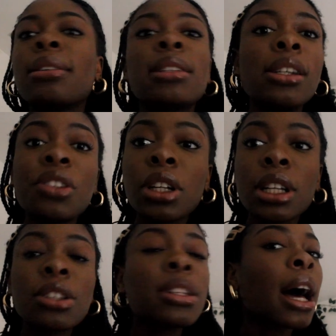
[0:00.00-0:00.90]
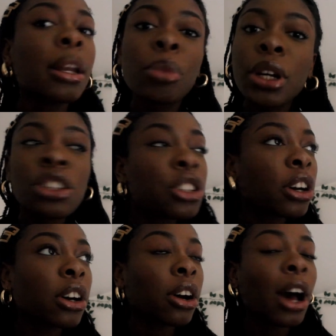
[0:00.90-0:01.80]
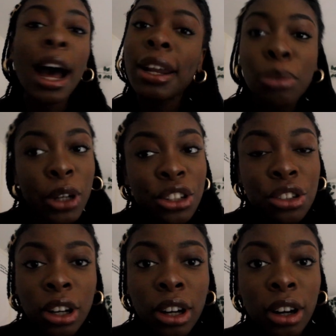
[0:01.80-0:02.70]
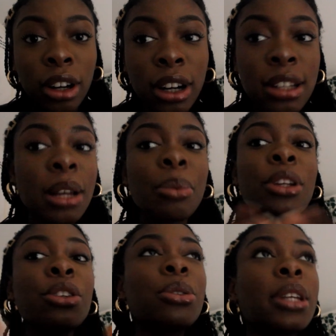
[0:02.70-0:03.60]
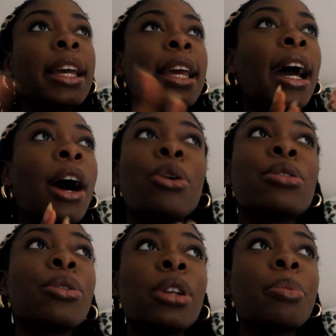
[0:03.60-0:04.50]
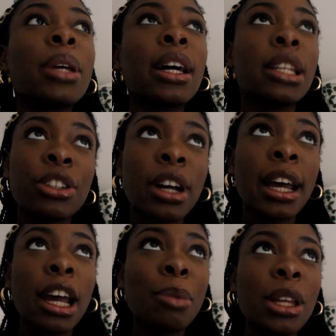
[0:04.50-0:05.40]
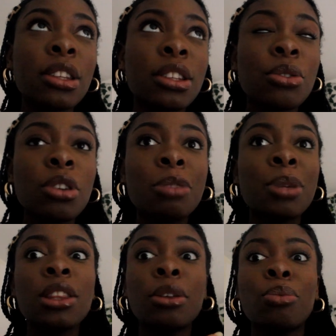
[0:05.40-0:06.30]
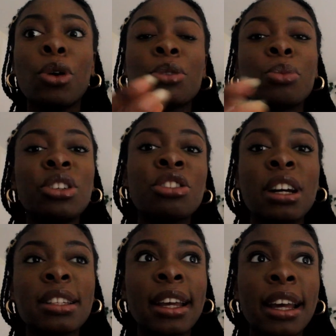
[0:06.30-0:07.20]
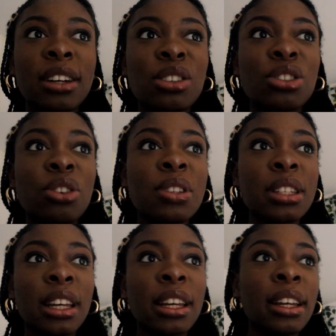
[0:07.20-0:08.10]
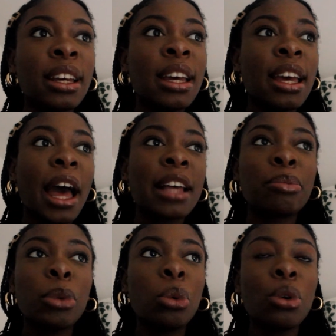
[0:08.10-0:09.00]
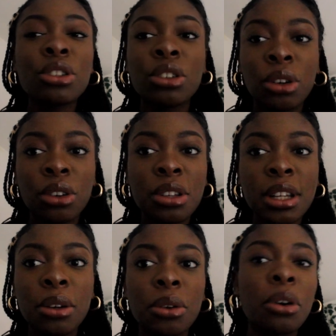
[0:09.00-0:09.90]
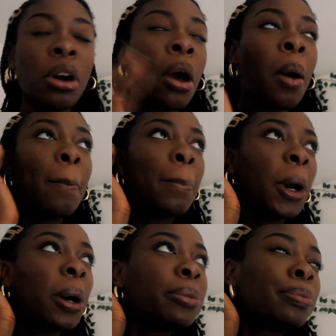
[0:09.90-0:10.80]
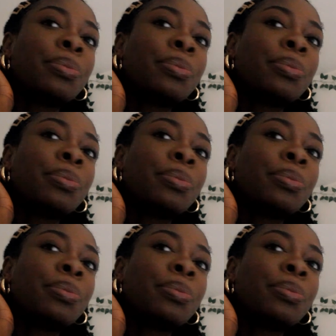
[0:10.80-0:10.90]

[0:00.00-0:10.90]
Literally just add moisture, because then when you take it out, it's not going to be hella dry. I mean, it's not going to be the most moisturized hair because obviously it hasn't been washed in God knows how long, but